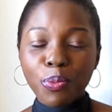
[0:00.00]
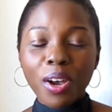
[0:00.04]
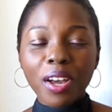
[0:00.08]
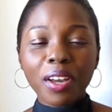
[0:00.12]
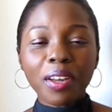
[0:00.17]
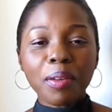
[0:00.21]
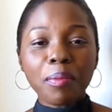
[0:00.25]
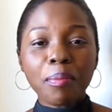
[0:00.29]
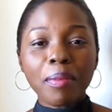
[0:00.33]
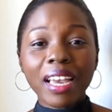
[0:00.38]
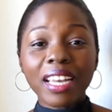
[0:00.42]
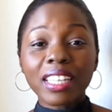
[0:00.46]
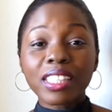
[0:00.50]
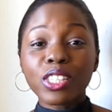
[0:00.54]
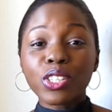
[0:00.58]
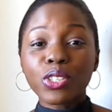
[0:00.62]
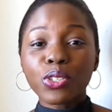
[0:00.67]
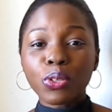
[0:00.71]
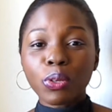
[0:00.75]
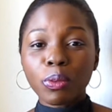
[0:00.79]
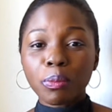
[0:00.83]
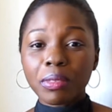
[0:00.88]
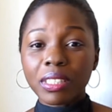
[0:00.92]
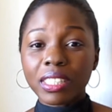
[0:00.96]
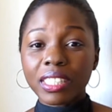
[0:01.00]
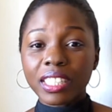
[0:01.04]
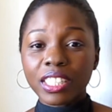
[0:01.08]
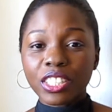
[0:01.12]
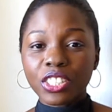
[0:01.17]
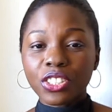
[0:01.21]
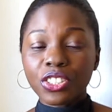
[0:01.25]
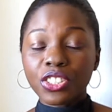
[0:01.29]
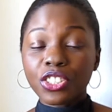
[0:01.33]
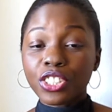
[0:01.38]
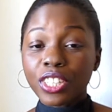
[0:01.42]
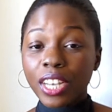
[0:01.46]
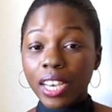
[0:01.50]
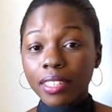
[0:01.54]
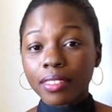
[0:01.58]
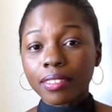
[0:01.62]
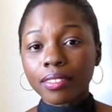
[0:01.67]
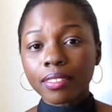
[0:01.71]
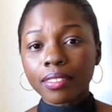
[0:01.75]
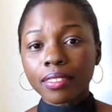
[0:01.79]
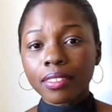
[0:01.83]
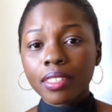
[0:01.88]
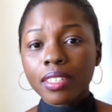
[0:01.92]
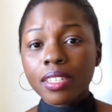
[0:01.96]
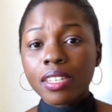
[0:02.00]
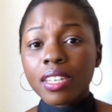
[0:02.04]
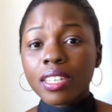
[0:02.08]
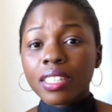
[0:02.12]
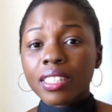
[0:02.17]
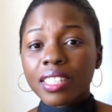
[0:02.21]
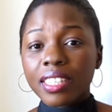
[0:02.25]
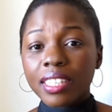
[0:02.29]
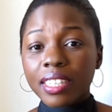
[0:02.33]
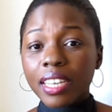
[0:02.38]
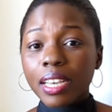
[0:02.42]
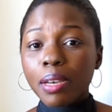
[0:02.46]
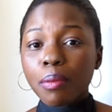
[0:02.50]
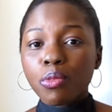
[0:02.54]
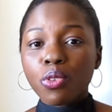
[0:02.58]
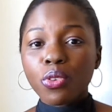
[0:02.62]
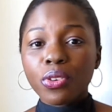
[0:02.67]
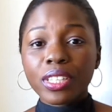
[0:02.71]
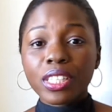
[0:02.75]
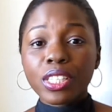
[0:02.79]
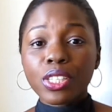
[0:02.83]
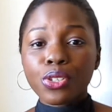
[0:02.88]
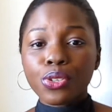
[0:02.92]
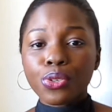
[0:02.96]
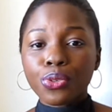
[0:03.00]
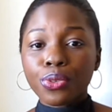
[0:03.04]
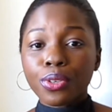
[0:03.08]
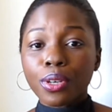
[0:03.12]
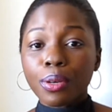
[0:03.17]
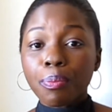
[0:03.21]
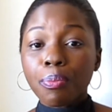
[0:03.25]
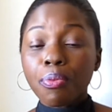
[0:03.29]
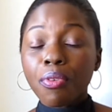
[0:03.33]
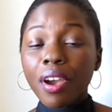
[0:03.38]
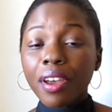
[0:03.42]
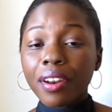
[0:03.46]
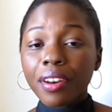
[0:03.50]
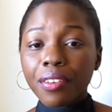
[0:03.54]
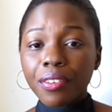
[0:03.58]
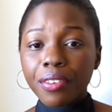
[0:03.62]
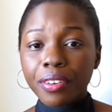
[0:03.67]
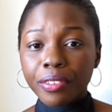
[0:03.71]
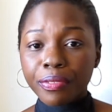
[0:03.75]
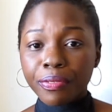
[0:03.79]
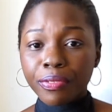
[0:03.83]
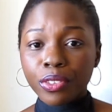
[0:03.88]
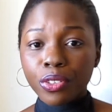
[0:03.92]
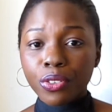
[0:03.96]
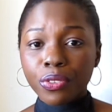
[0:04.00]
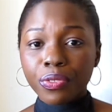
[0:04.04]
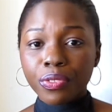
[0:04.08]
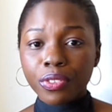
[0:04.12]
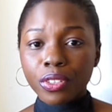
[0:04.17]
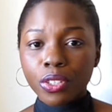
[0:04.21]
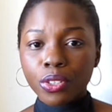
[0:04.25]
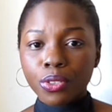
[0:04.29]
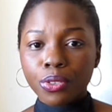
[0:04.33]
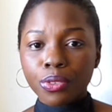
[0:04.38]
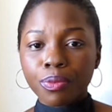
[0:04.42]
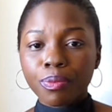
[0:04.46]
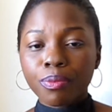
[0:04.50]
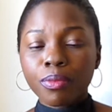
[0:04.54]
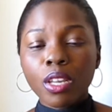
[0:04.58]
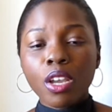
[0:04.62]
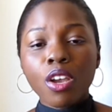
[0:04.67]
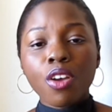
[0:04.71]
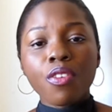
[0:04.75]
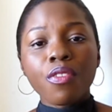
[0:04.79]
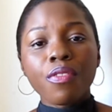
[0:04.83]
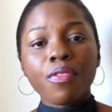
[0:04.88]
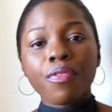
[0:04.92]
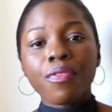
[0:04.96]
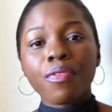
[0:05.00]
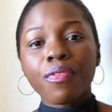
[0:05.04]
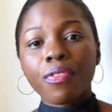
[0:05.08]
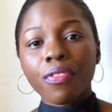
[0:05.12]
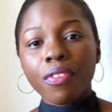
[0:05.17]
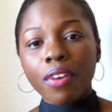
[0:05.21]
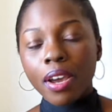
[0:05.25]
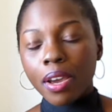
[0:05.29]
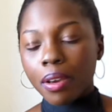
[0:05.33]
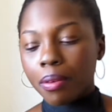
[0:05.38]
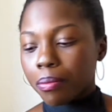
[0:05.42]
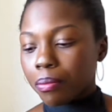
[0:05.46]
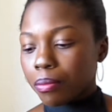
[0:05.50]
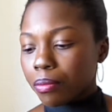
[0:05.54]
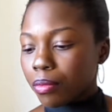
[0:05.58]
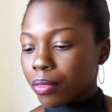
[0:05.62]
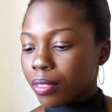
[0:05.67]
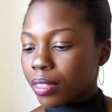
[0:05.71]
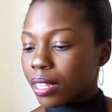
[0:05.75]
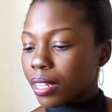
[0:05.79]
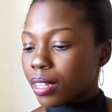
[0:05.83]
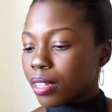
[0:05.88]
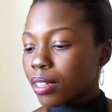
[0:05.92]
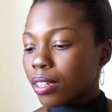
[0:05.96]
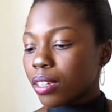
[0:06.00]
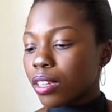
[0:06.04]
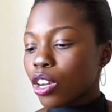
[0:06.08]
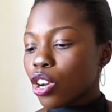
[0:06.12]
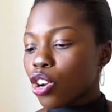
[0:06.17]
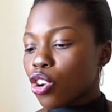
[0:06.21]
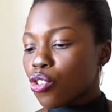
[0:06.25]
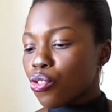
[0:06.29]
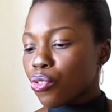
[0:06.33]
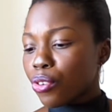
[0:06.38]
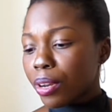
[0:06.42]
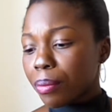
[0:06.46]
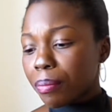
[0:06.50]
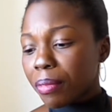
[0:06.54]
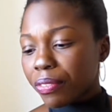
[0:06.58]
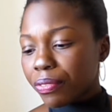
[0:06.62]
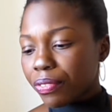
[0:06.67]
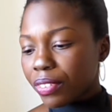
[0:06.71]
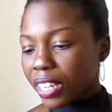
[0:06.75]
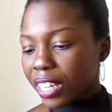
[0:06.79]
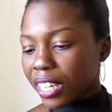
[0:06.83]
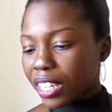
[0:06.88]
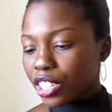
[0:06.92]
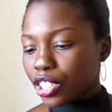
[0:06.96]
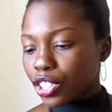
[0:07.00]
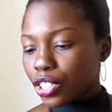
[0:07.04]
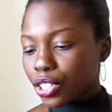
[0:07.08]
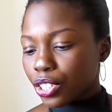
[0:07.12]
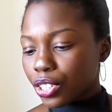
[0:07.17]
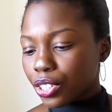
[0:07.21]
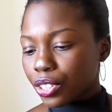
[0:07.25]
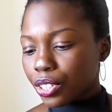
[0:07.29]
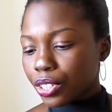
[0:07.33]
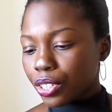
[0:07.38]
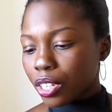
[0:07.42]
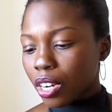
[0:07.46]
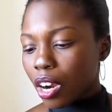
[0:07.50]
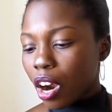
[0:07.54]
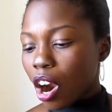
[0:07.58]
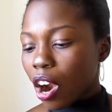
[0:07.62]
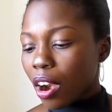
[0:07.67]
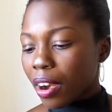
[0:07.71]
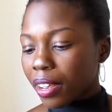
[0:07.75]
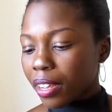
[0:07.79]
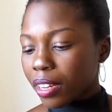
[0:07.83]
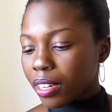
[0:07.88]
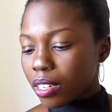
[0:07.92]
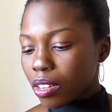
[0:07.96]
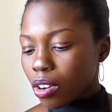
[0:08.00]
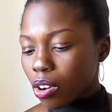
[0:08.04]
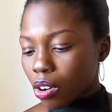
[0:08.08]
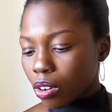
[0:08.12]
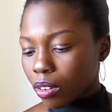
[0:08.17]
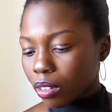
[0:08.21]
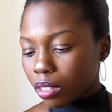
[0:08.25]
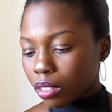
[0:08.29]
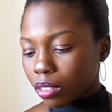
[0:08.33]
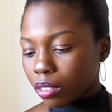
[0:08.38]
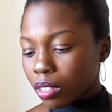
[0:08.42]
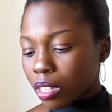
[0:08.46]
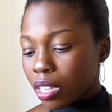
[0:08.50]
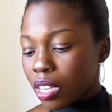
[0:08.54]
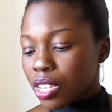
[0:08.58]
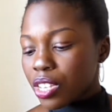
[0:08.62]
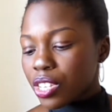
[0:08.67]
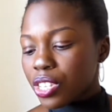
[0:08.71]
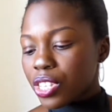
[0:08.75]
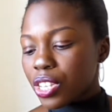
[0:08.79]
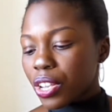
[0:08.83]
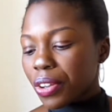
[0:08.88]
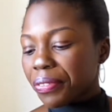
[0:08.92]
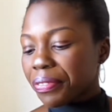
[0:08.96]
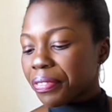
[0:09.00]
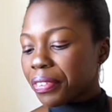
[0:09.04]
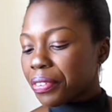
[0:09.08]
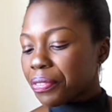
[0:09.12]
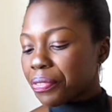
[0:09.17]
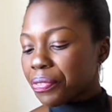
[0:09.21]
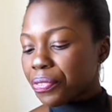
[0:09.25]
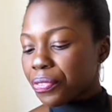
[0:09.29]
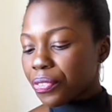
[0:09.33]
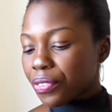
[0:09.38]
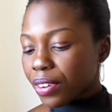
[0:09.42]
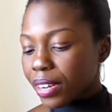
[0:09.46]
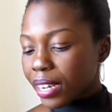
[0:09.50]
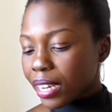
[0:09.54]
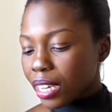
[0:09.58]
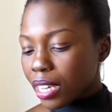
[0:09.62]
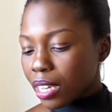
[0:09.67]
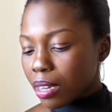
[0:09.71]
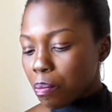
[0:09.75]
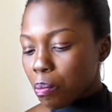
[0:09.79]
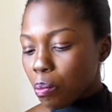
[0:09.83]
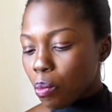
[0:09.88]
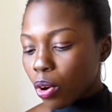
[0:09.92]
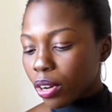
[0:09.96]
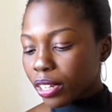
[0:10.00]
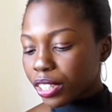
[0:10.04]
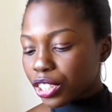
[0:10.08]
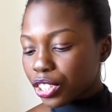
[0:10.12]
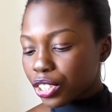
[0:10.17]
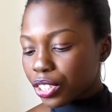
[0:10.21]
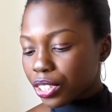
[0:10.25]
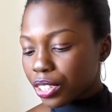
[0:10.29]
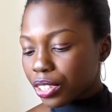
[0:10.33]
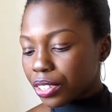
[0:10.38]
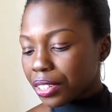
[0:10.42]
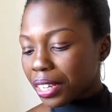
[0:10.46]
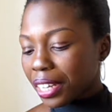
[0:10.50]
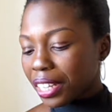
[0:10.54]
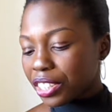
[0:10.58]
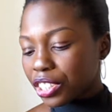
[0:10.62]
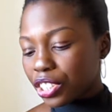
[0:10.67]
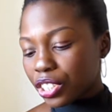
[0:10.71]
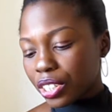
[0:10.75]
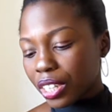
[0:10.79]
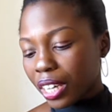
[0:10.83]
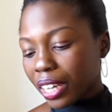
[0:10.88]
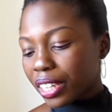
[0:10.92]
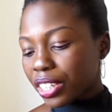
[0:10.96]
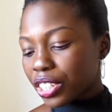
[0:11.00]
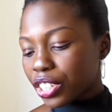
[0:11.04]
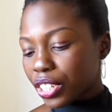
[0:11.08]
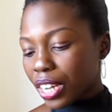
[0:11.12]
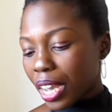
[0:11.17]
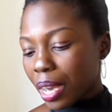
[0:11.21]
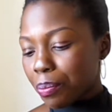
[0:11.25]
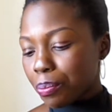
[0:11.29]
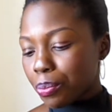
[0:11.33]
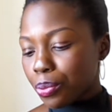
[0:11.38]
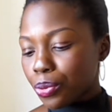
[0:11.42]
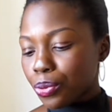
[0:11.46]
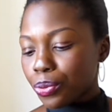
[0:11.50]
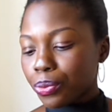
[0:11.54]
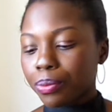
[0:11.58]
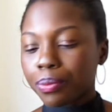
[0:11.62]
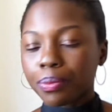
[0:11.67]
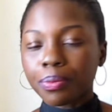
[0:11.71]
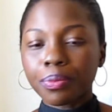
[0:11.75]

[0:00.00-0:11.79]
welcome back to Tom's Edition channel. Today I'm going to do a product review for you from the Cream of Nature Argan Oil Sulfate Free Moisture and Shine Shampoo.